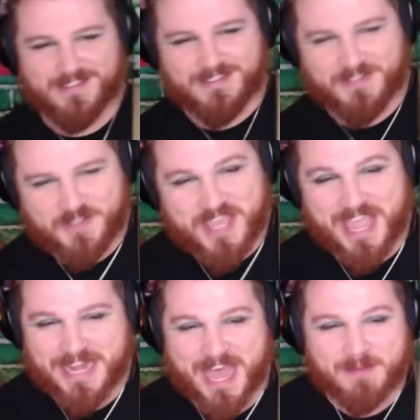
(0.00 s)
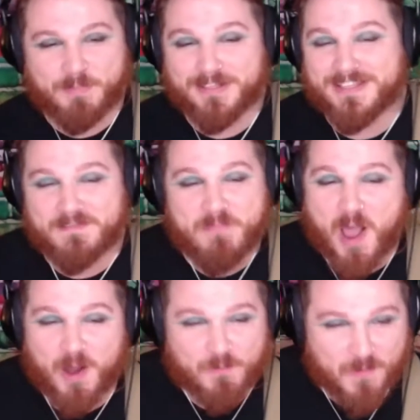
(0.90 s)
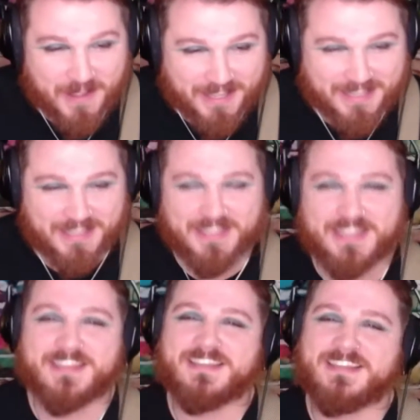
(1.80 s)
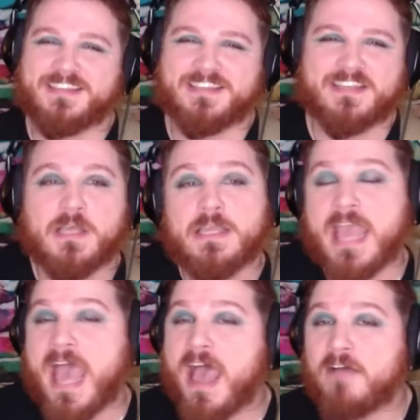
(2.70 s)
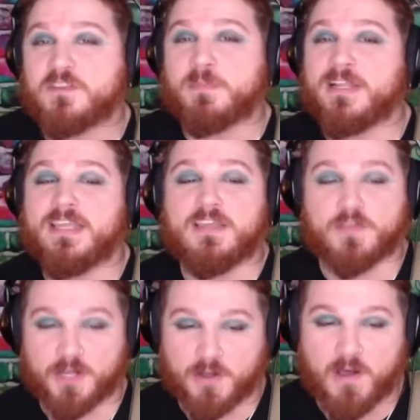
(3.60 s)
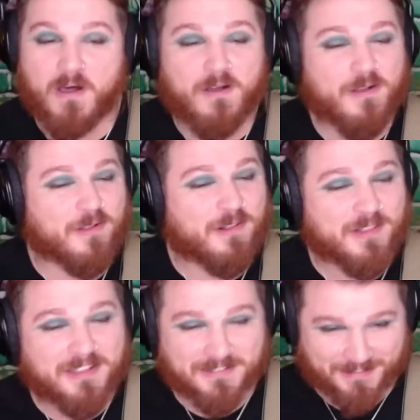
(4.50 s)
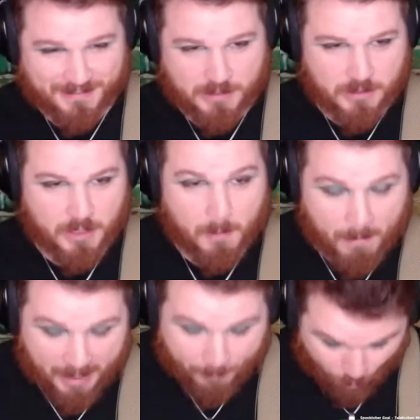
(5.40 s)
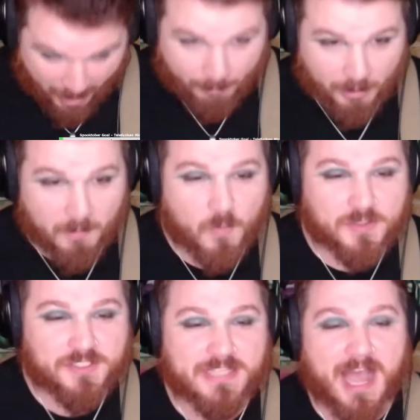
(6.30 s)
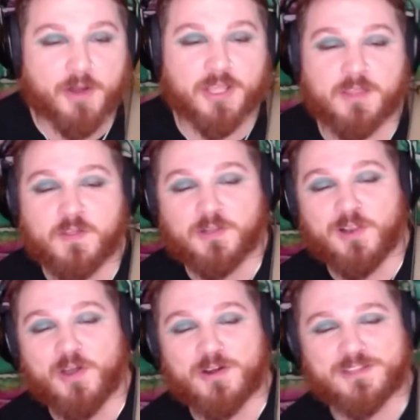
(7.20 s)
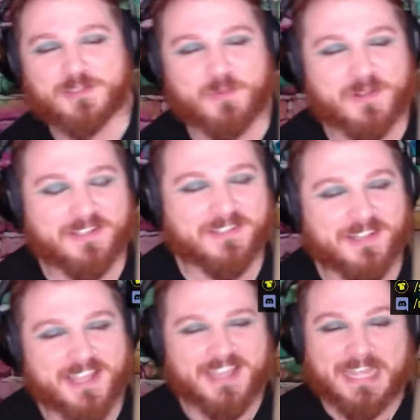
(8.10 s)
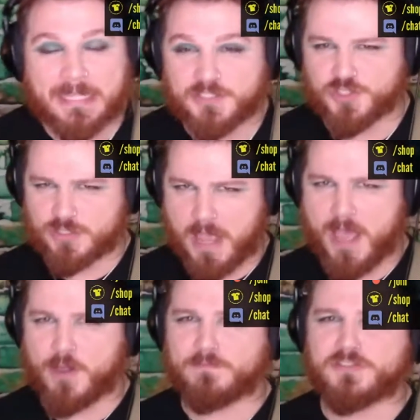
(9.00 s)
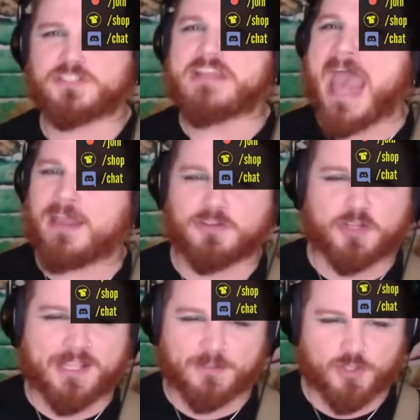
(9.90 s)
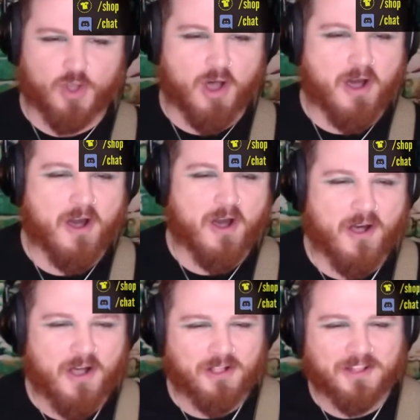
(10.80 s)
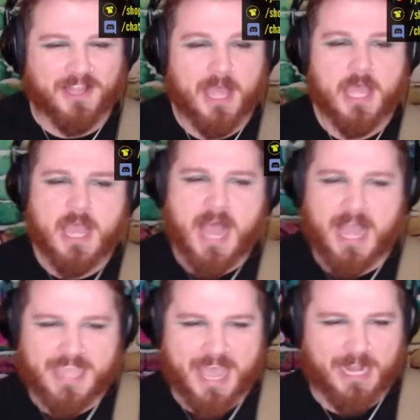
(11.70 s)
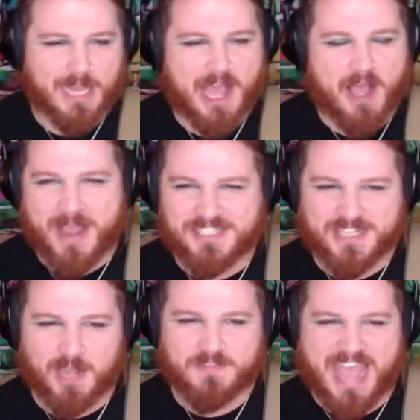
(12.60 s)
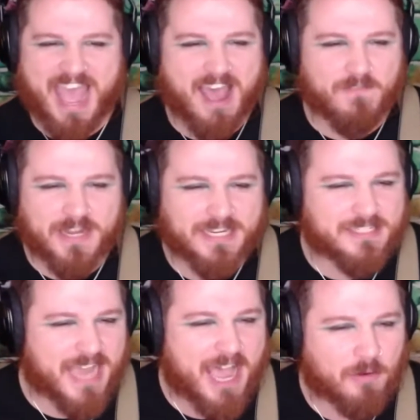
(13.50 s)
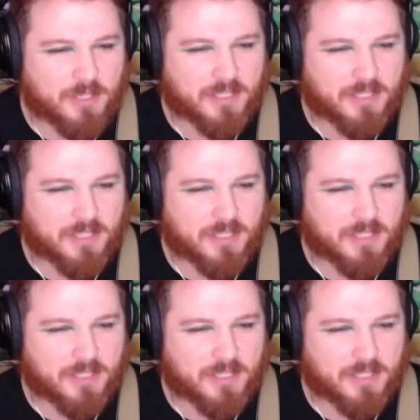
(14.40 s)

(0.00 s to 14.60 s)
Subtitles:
You cannot believe partway. You have to believe in it all. My problem was doubting the Lord's will instead of standing tall. I can't allow myself to have any doubt.